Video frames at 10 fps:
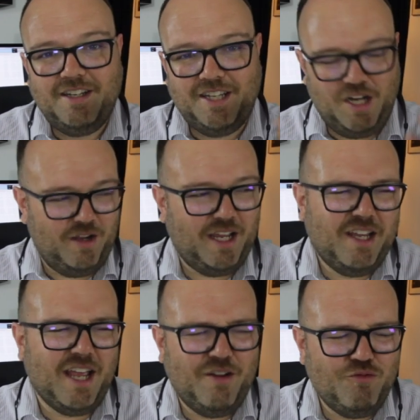you know,
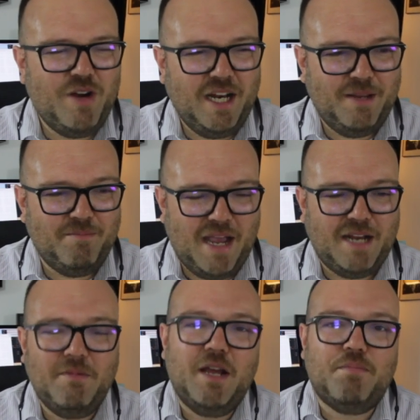it really
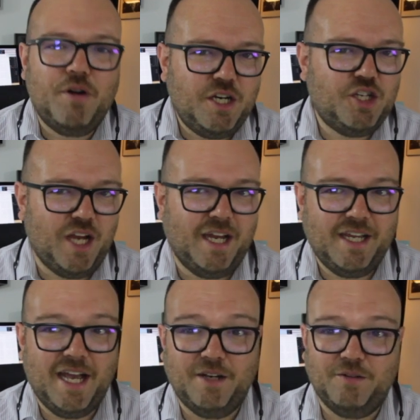made me
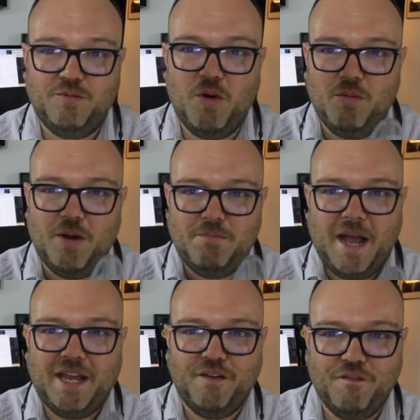appreciate kind of what we're
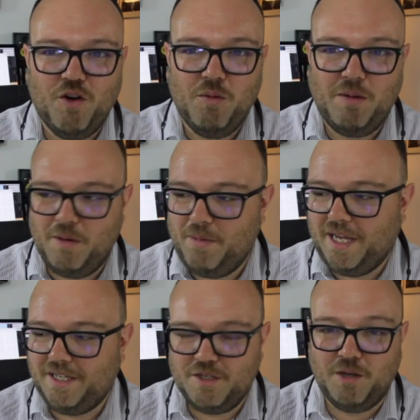paying for when we're
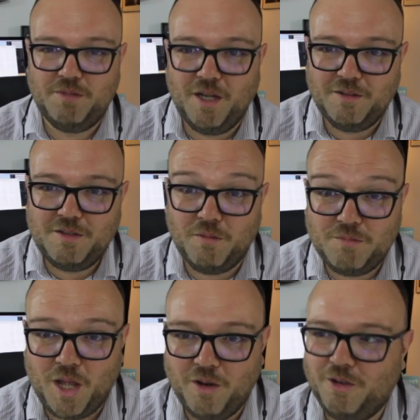paying top
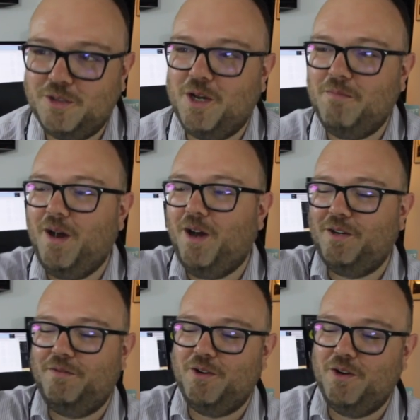dollar or top
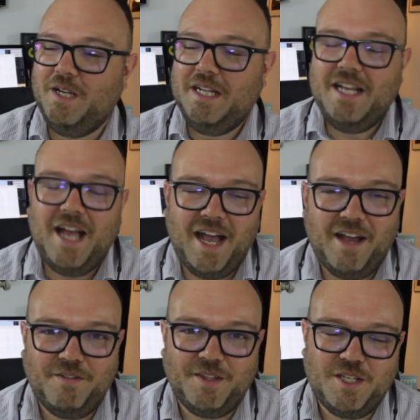mark for
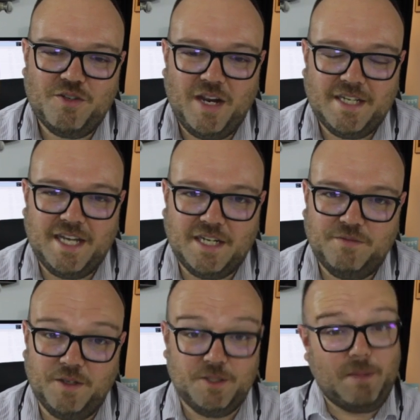these great
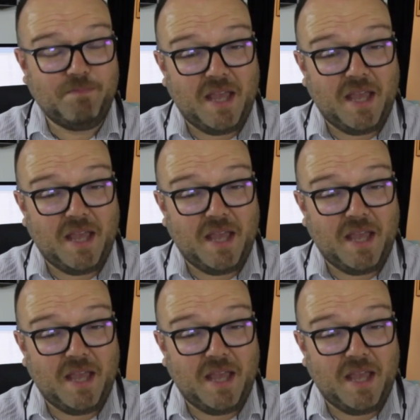saxophones.